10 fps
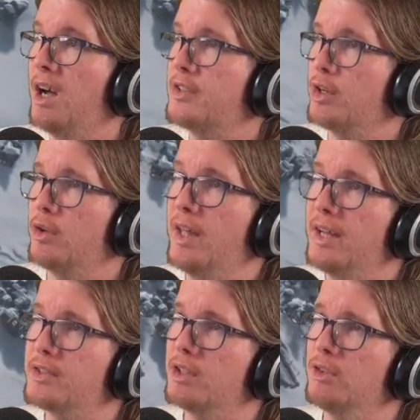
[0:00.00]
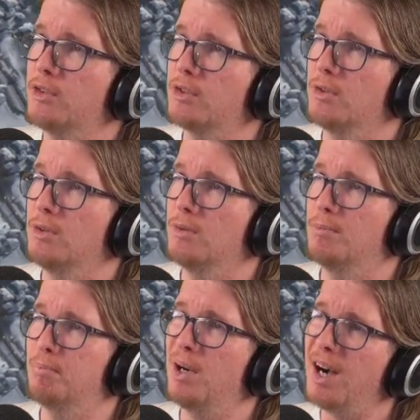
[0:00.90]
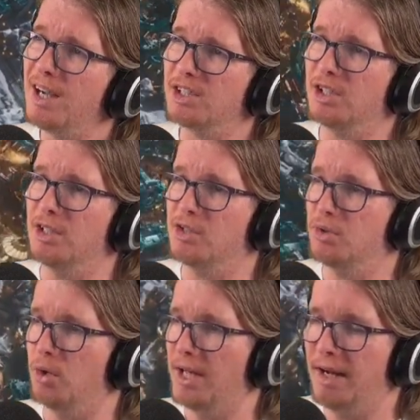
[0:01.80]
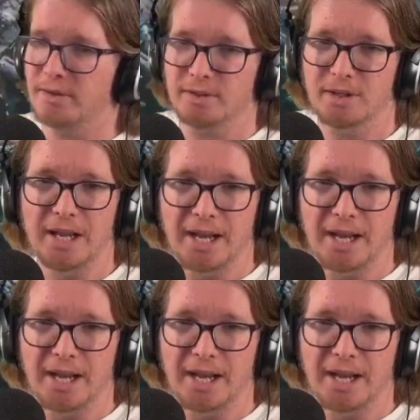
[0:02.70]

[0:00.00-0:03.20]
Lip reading: So that's going to partially sort out